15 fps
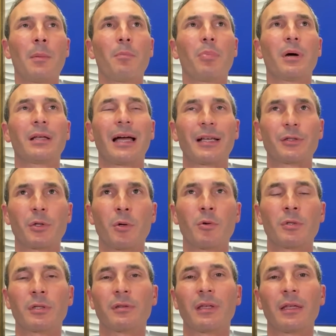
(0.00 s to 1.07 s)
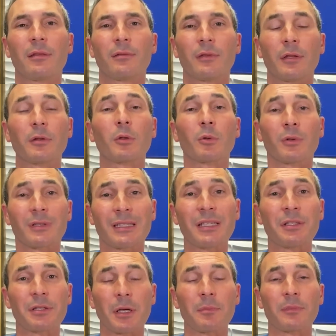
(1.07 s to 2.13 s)
But I told you that that the Lord
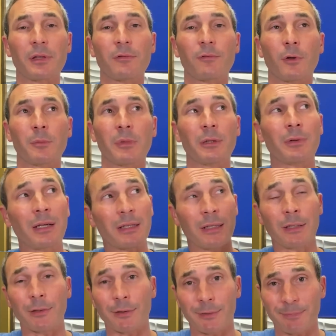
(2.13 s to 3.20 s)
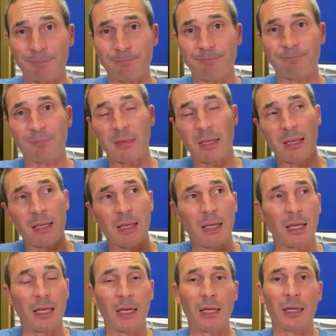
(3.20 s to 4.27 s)
did something for me right here
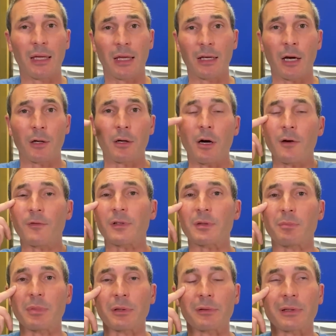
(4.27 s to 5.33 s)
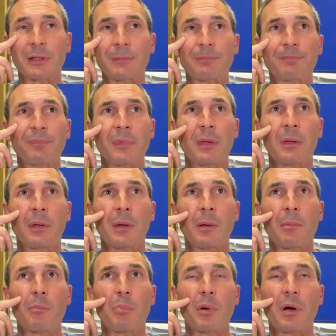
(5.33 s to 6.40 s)
in, in our office building
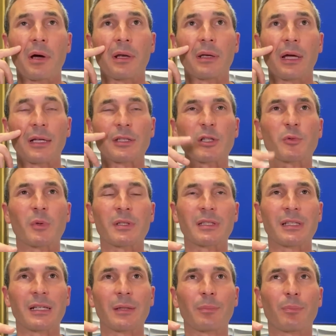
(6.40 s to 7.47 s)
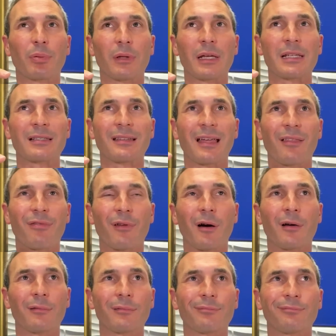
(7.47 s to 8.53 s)
but I just wasn't at a place that I
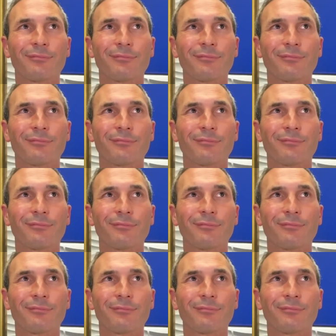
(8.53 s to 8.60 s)
thought